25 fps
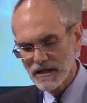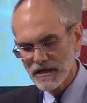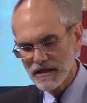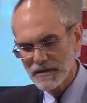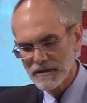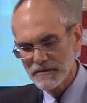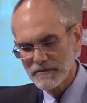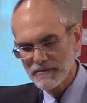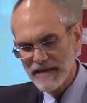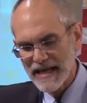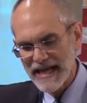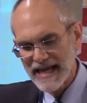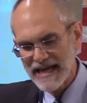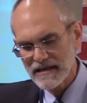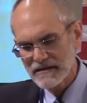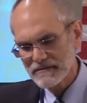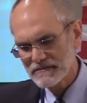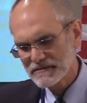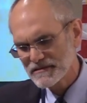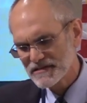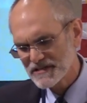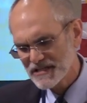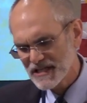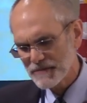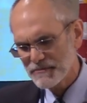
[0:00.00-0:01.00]
Uh,
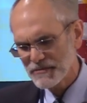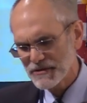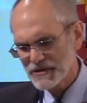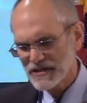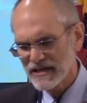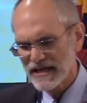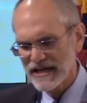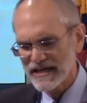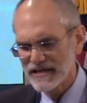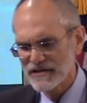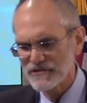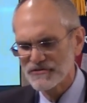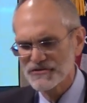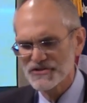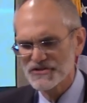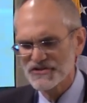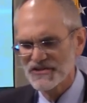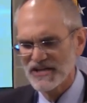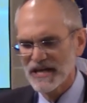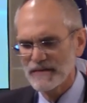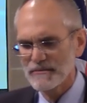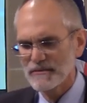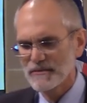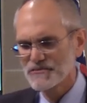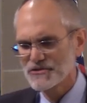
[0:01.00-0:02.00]
and typically, I hear the
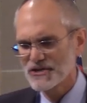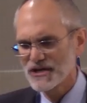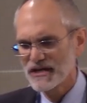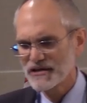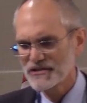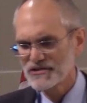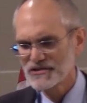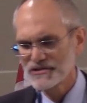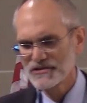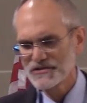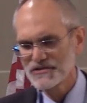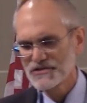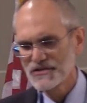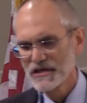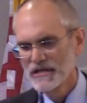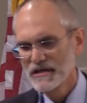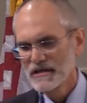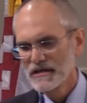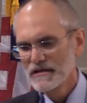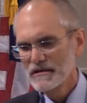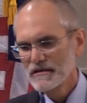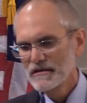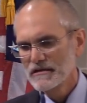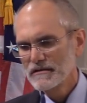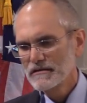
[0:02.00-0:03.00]
same objections
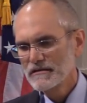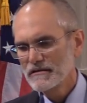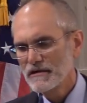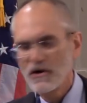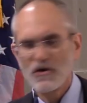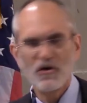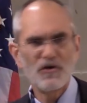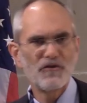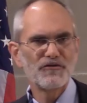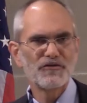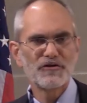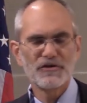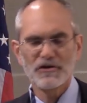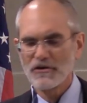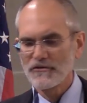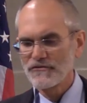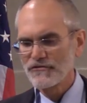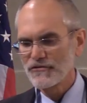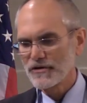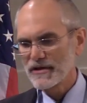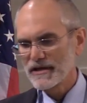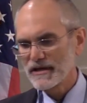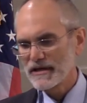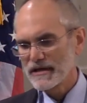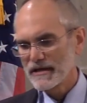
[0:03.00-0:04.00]
over and
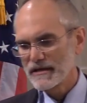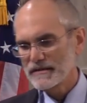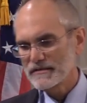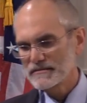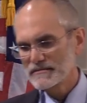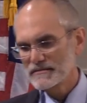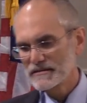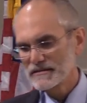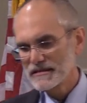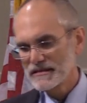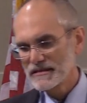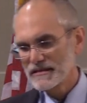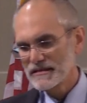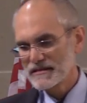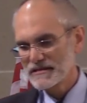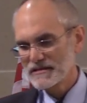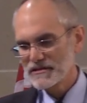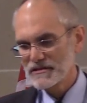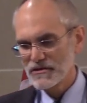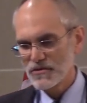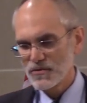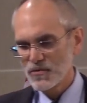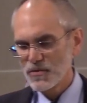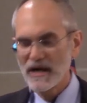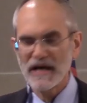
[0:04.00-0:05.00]
over again
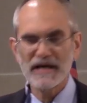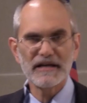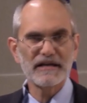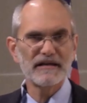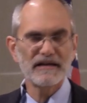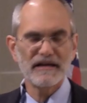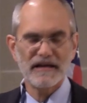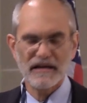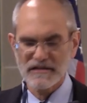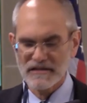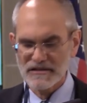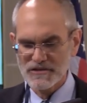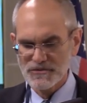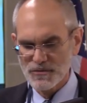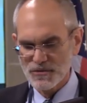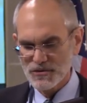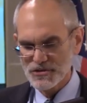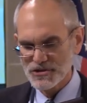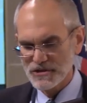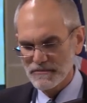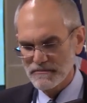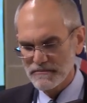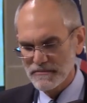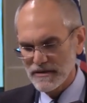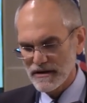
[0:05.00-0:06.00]
you know, why do Catholics
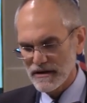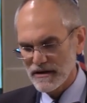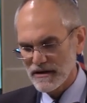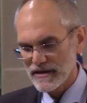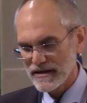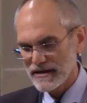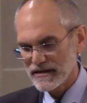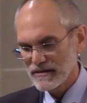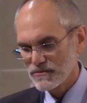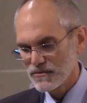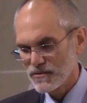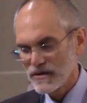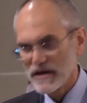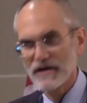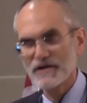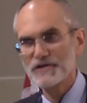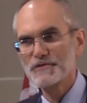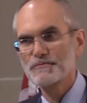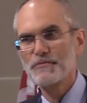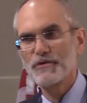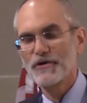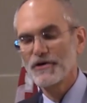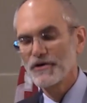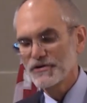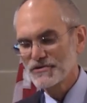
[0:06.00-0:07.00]
worship Mary? Where
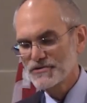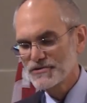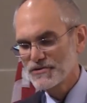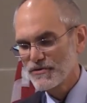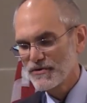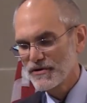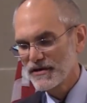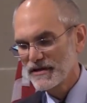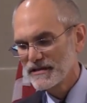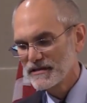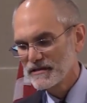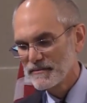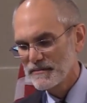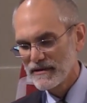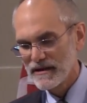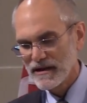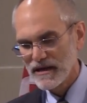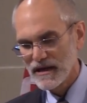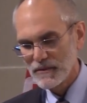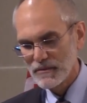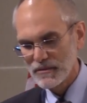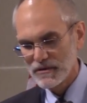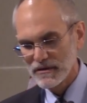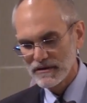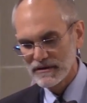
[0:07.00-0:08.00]
is purgatory in the
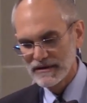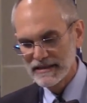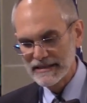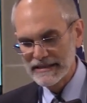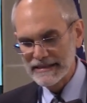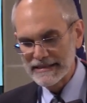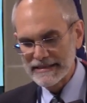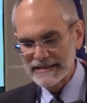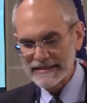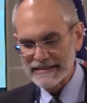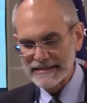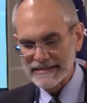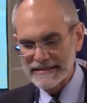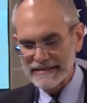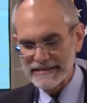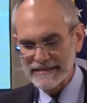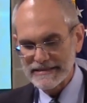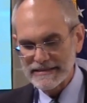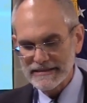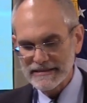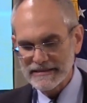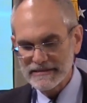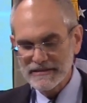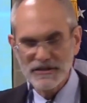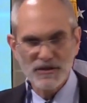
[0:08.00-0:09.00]
Bible?
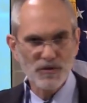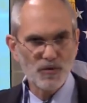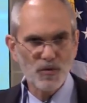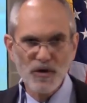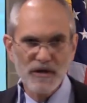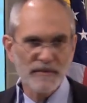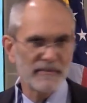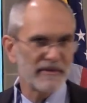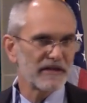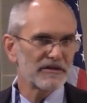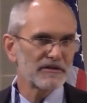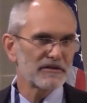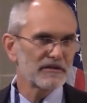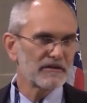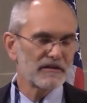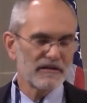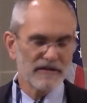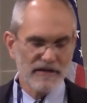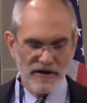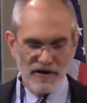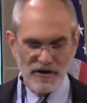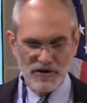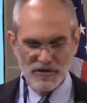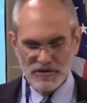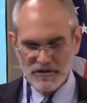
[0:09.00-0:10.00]
Uh, you know, what about the
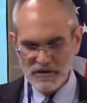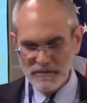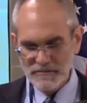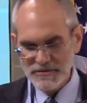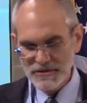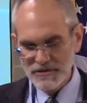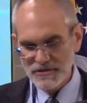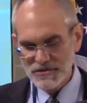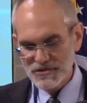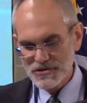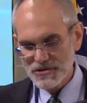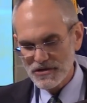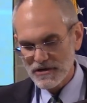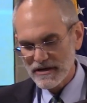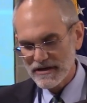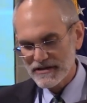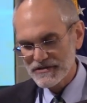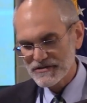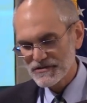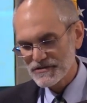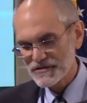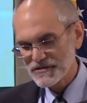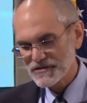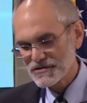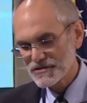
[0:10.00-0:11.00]
clerical abuse
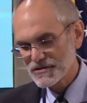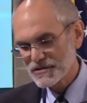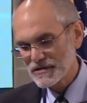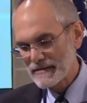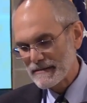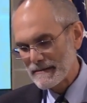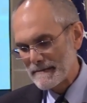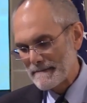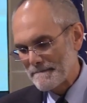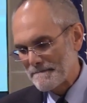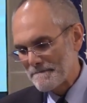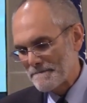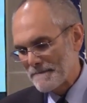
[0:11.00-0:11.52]
crisis?